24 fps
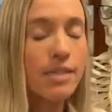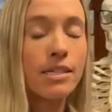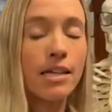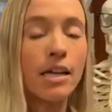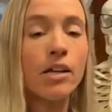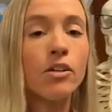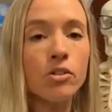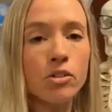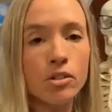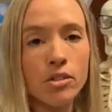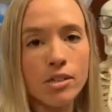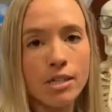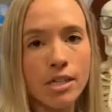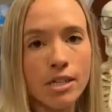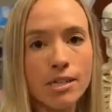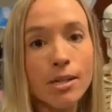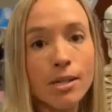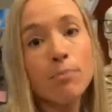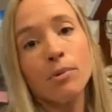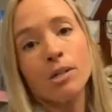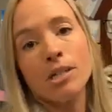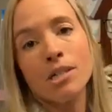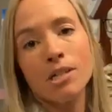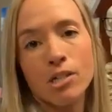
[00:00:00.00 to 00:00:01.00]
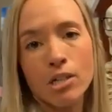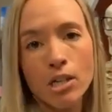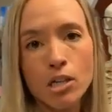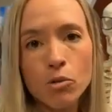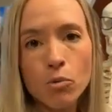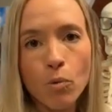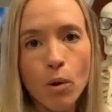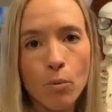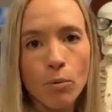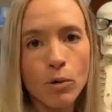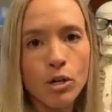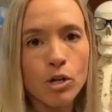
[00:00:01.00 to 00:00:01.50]
skeletal system, which
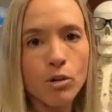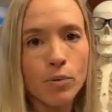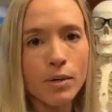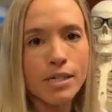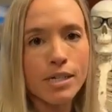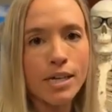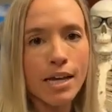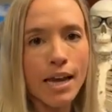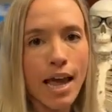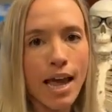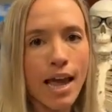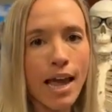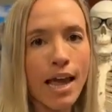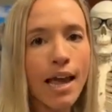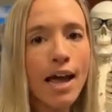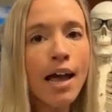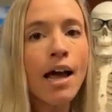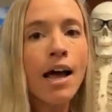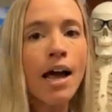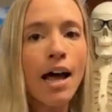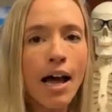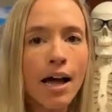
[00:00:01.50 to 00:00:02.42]
is what we're doing today,